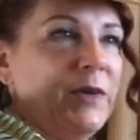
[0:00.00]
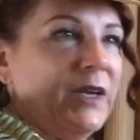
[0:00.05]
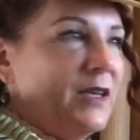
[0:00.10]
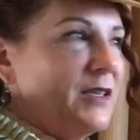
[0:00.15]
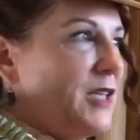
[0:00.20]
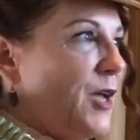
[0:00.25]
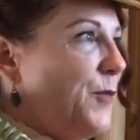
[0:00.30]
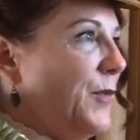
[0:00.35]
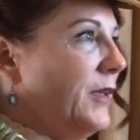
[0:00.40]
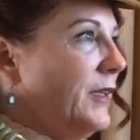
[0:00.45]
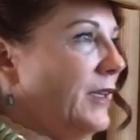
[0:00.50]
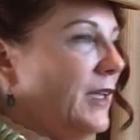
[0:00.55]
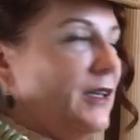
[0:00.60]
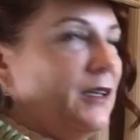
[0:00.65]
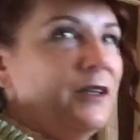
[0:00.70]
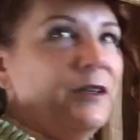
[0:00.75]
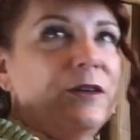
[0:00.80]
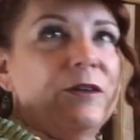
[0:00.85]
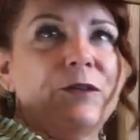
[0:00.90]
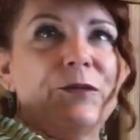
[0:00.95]
Because I'm
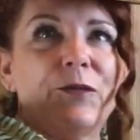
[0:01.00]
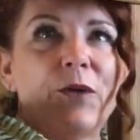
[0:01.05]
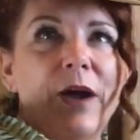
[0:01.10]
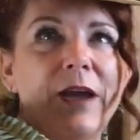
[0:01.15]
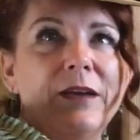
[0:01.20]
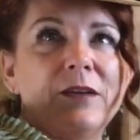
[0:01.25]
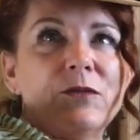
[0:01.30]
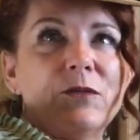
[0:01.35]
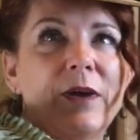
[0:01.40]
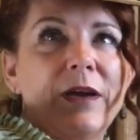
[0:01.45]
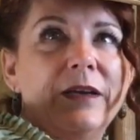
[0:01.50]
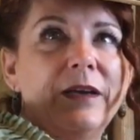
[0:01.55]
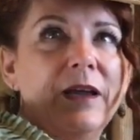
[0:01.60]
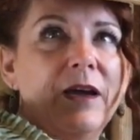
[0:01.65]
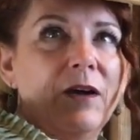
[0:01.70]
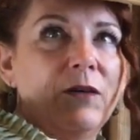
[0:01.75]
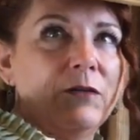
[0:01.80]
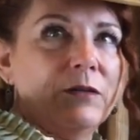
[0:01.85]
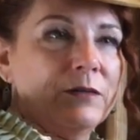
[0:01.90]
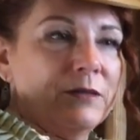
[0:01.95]
getting a little frightened right
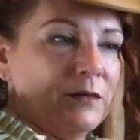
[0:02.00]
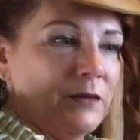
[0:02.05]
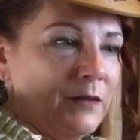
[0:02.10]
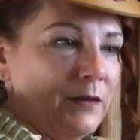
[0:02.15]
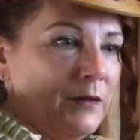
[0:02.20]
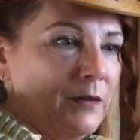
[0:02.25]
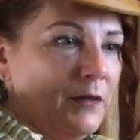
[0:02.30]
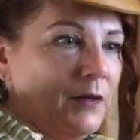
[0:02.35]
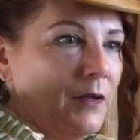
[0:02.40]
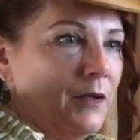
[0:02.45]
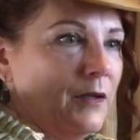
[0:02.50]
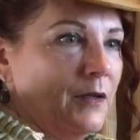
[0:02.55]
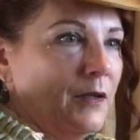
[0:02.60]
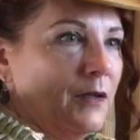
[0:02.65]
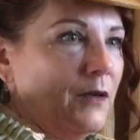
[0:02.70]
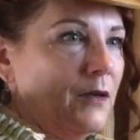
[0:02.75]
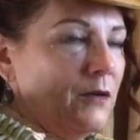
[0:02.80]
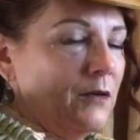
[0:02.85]
now. Yeah.